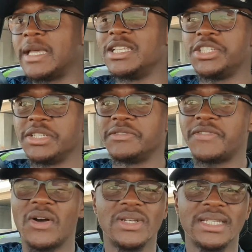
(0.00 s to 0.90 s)
engine
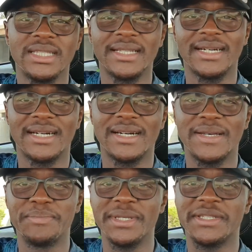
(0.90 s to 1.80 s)
found in
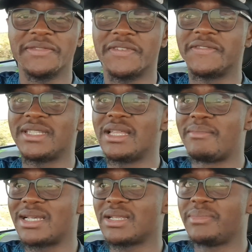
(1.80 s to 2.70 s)
the B250, the
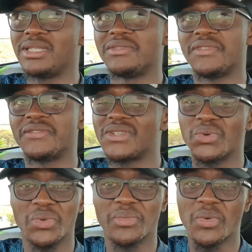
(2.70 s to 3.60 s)
Mazda
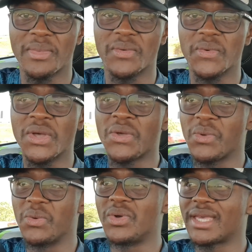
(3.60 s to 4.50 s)

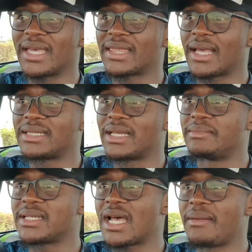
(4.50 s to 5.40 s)
B250. We will get that
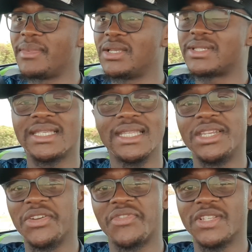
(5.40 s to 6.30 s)
sometime and see the
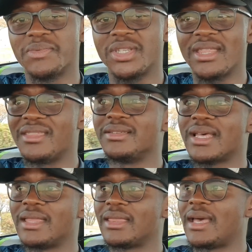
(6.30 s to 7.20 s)
difference between this
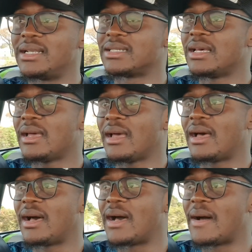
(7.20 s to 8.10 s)
and that.
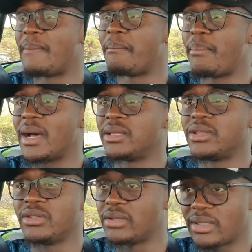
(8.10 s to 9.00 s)
But
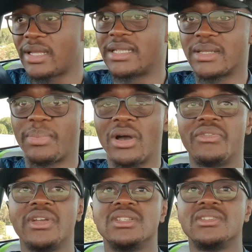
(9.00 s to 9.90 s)
that's the power
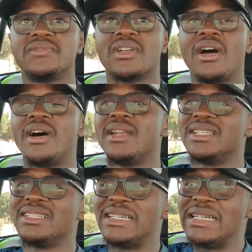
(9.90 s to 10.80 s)
figures of the car.
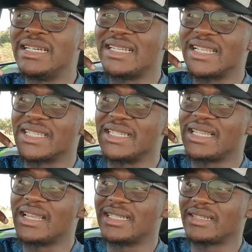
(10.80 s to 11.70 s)
Does
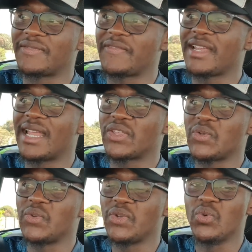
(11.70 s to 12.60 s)
it feel like
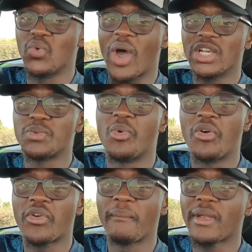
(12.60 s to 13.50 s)
you'd want
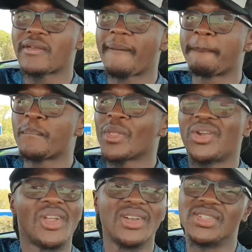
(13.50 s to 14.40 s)
more from it?
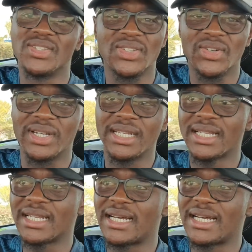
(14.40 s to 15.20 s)
Not necessarily.